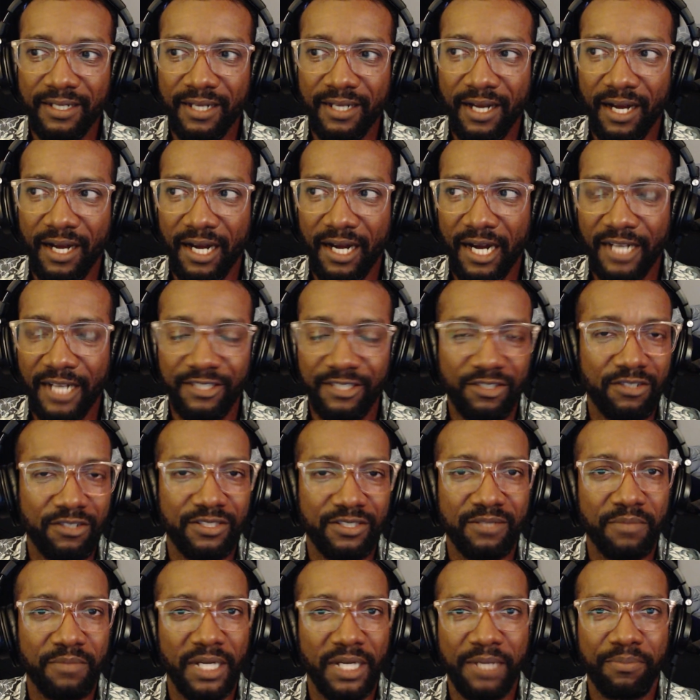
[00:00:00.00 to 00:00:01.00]
I saw
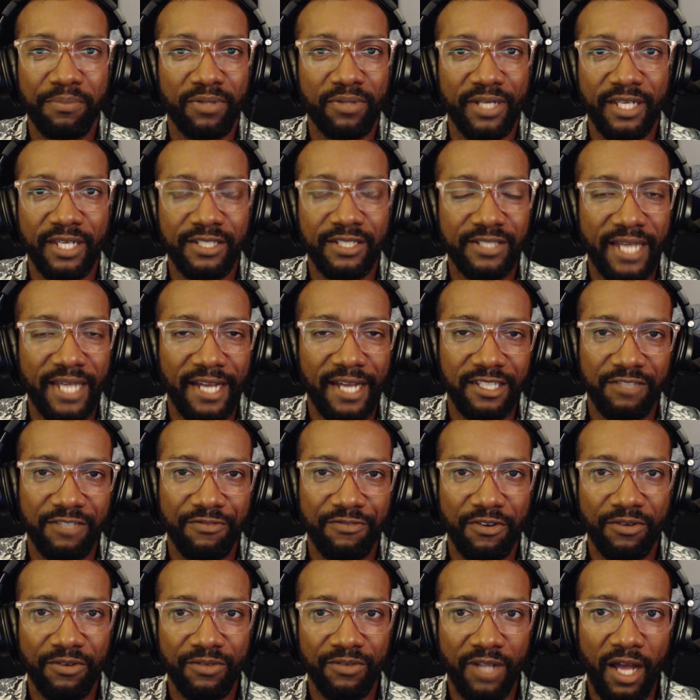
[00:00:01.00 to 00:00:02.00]
somebody playing a
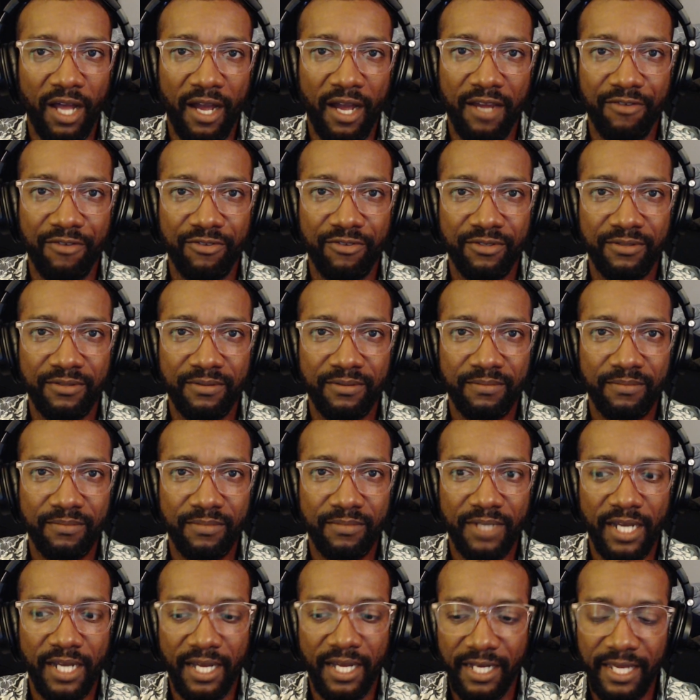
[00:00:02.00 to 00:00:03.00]
saxophone live.
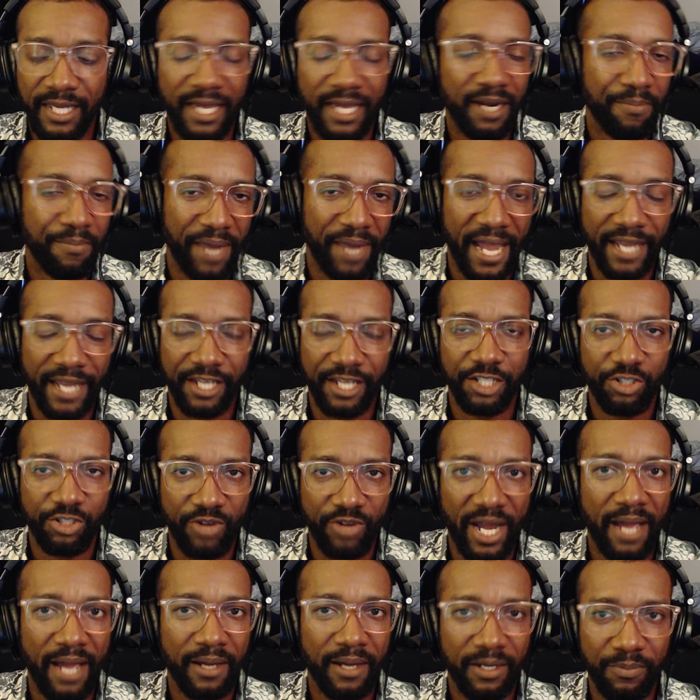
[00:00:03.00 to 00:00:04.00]
And he had a backing
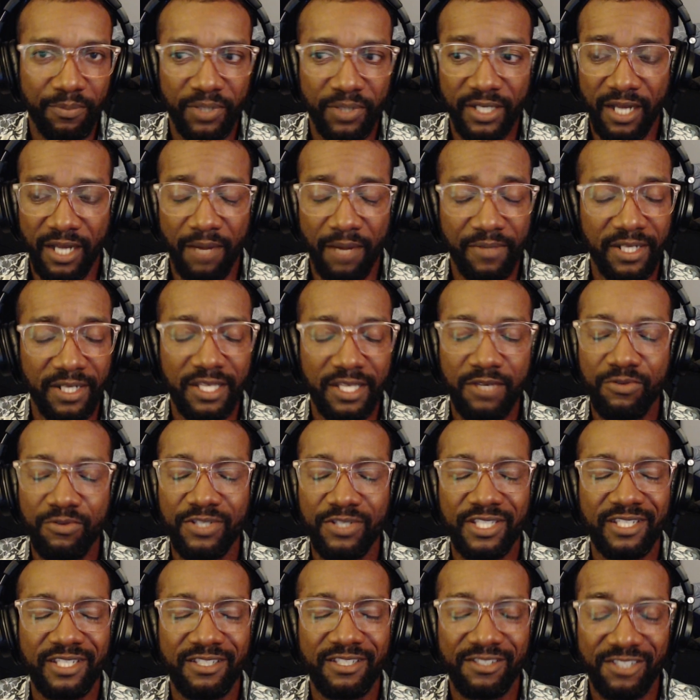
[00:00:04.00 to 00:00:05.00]
track, but he was
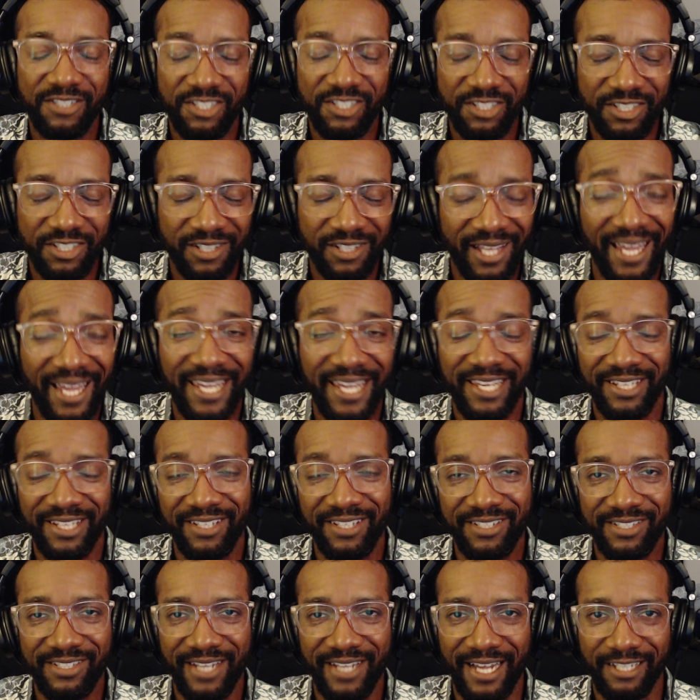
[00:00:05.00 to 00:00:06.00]
slaying the
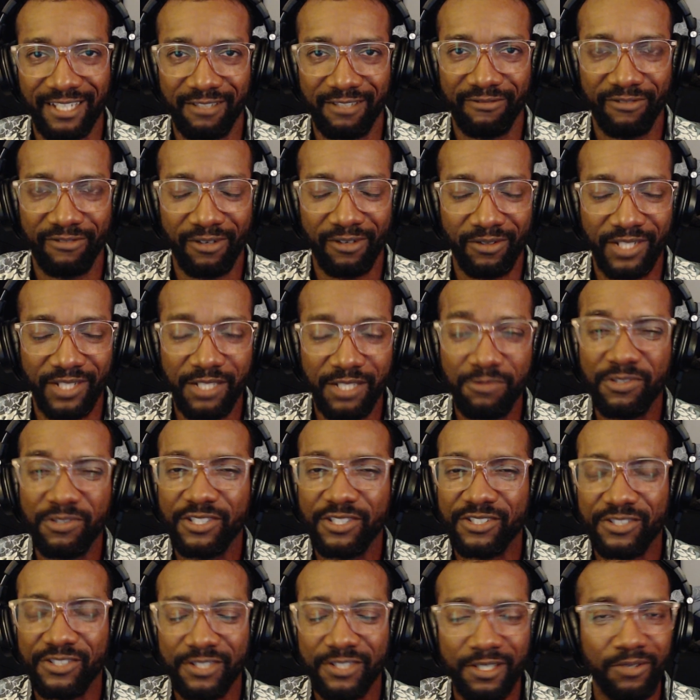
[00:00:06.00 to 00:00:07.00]
saxophone. He was
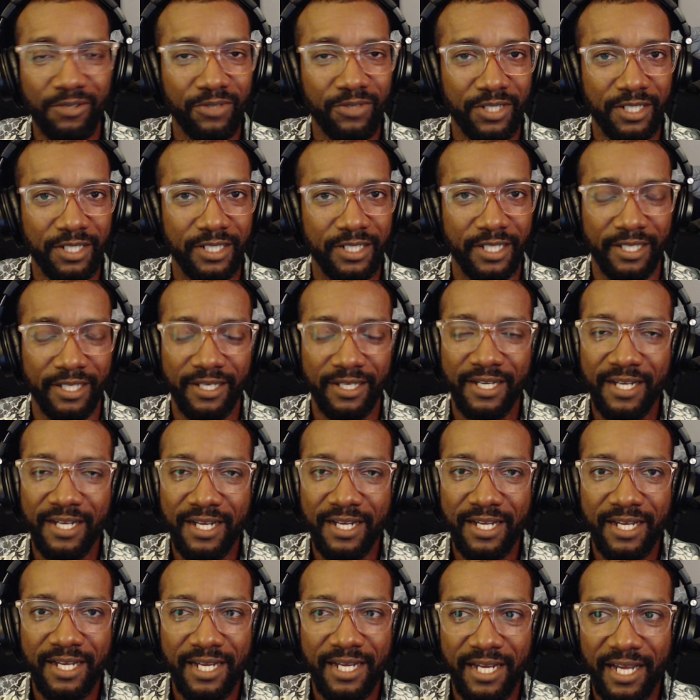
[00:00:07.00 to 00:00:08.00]
so good.
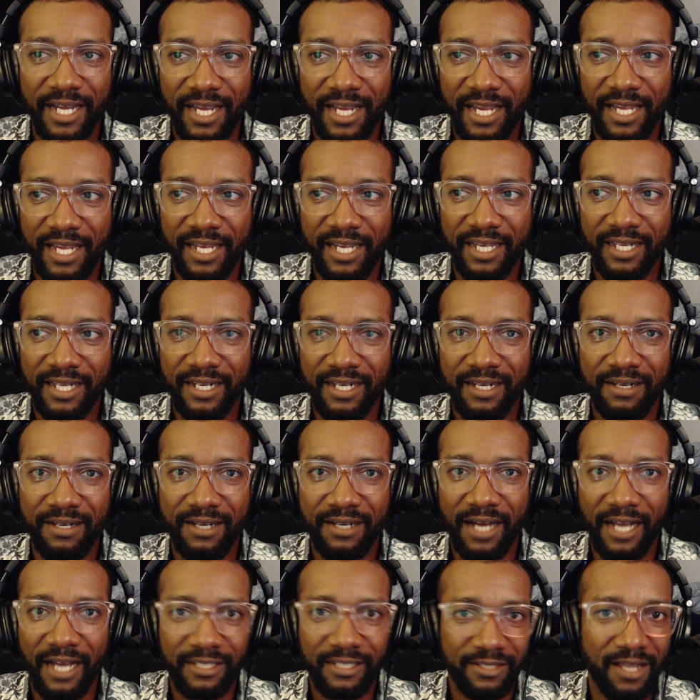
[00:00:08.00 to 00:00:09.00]
And
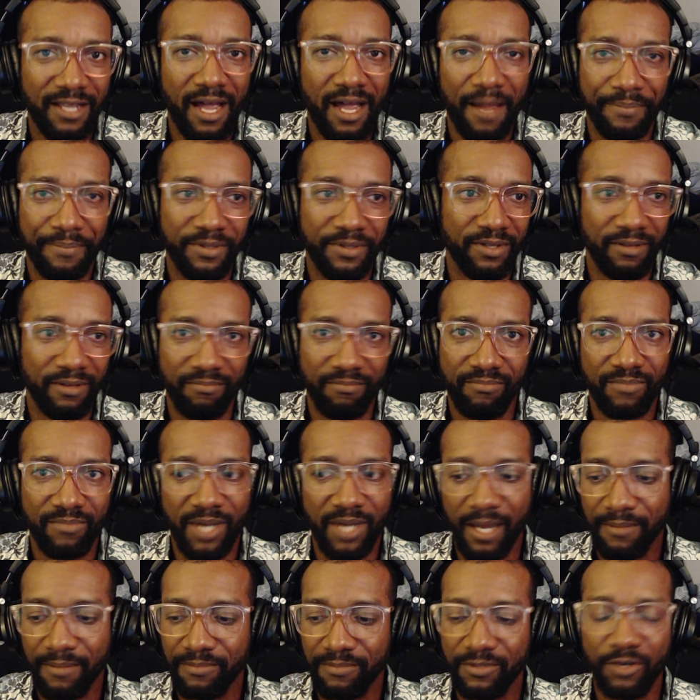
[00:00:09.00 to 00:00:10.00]
I stopped and I
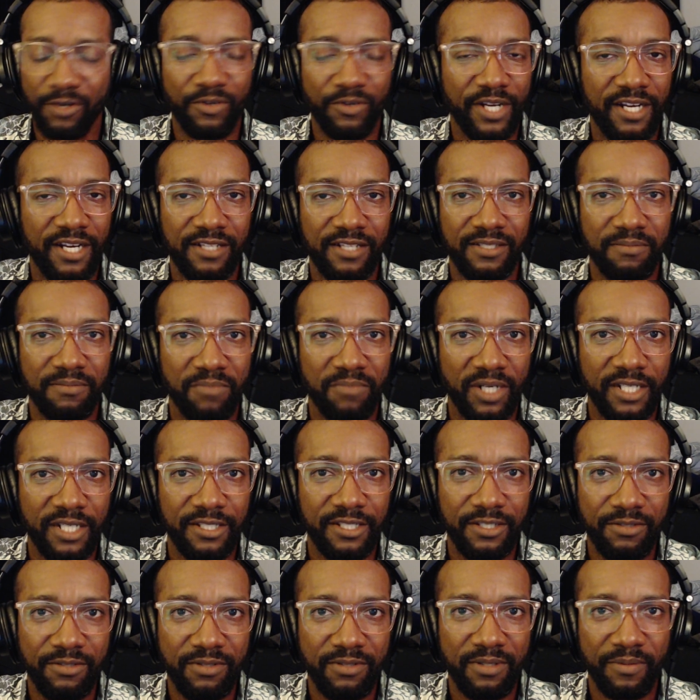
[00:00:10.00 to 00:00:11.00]
donated some money
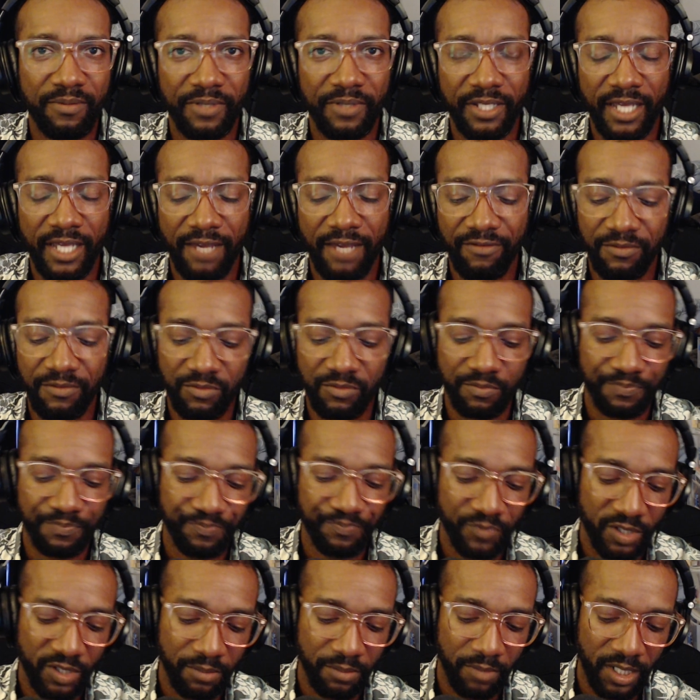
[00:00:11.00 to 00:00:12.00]
to him and gave him
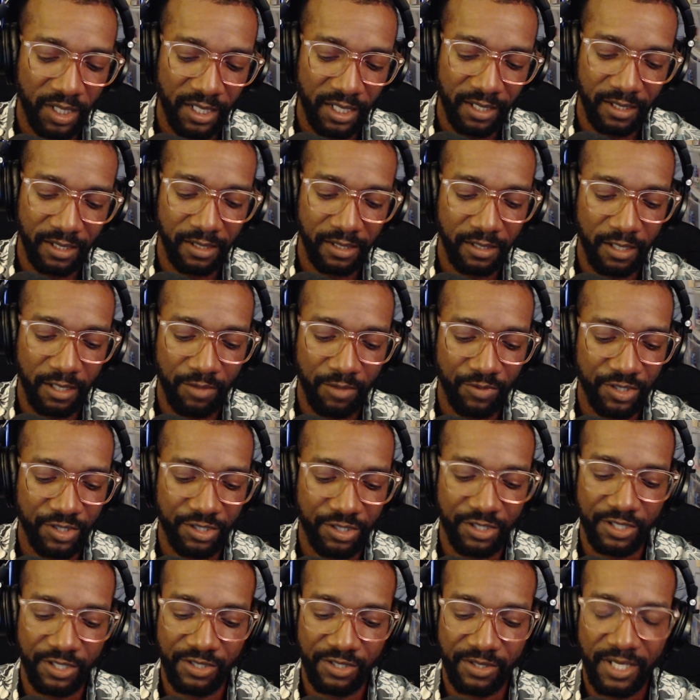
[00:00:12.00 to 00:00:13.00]
some money. And it
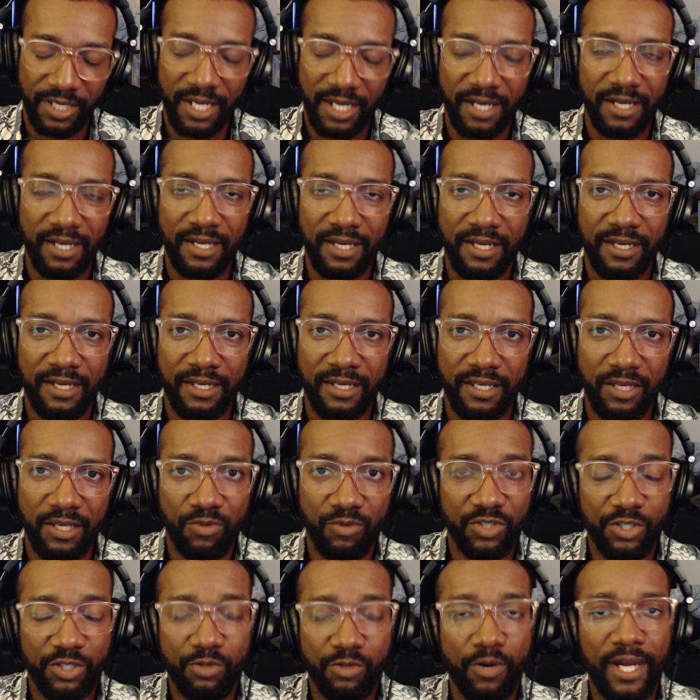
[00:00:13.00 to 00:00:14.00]

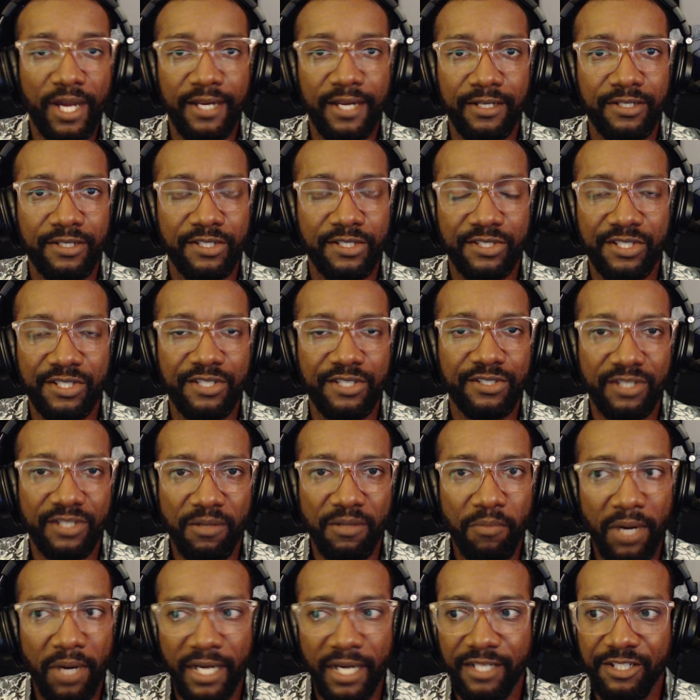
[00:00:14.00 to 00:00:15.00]
was great to see
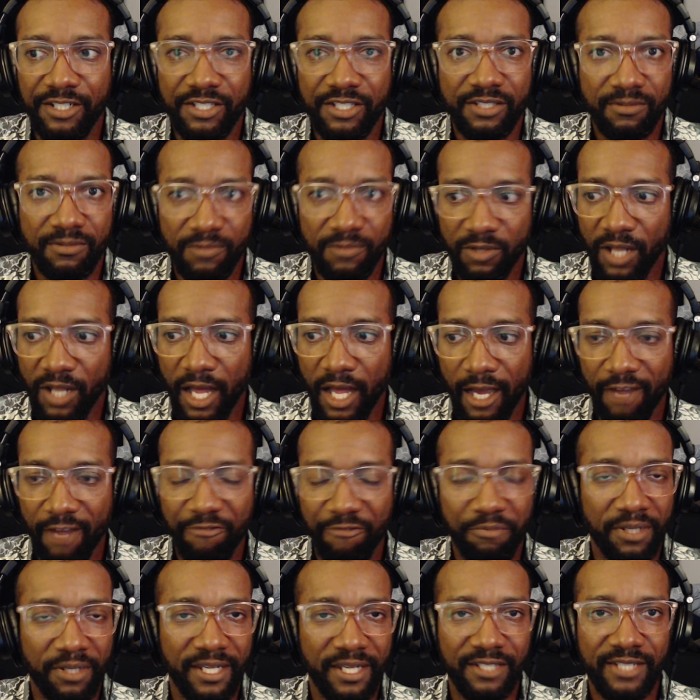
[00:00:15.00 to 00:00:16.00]
somebody just live
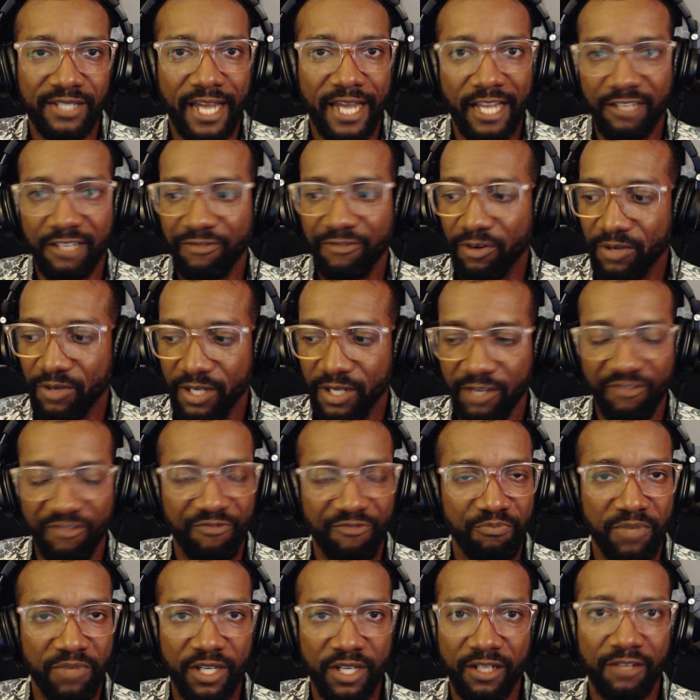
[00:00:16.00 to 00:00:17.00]
playing saxophone in the
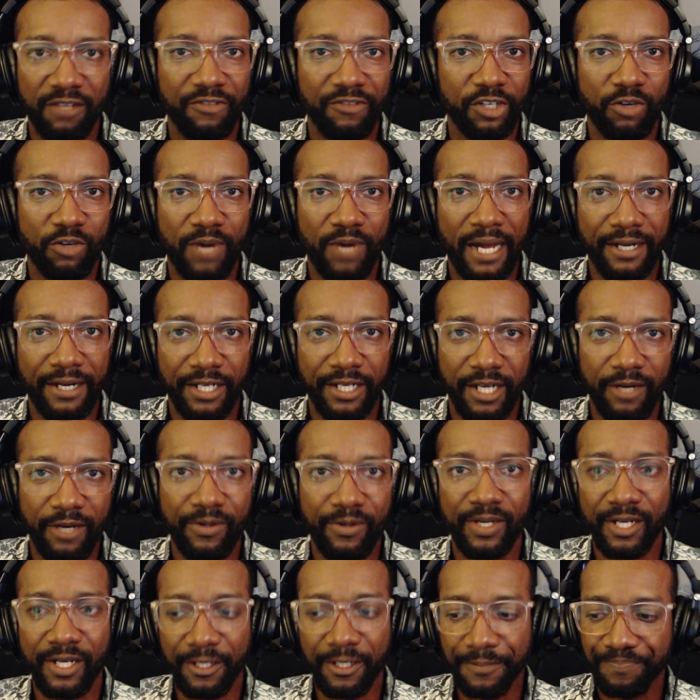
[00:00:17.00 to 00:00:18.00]
middle of a crowded
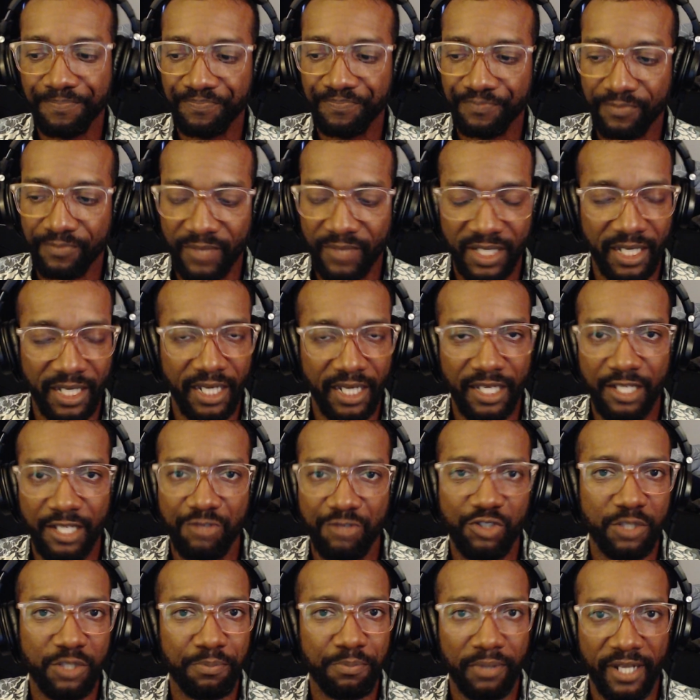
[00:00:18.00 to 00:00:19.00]
area. And he was
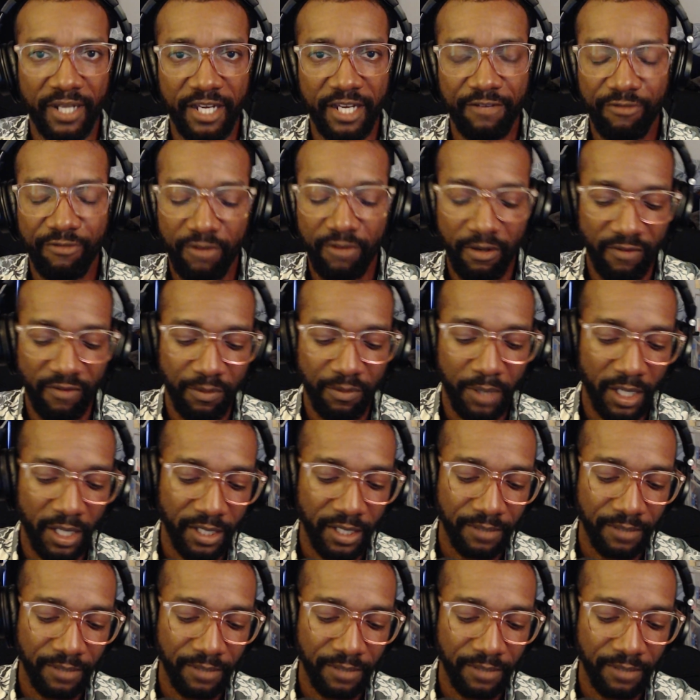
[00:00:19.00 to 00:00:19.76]
just playing for everybody.